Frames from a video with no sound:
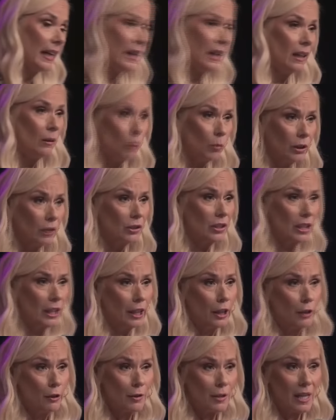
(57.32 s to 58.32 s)
and we'll
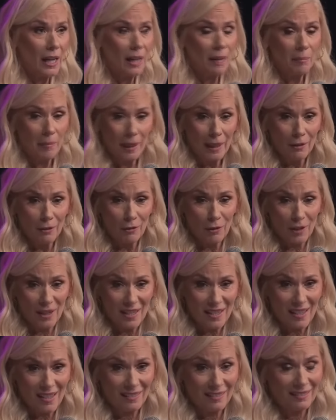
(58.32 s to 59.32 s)
see who's got
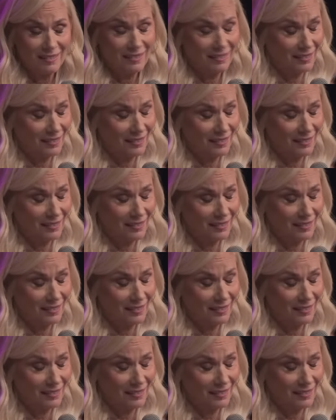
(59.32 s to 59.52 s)
boundaries.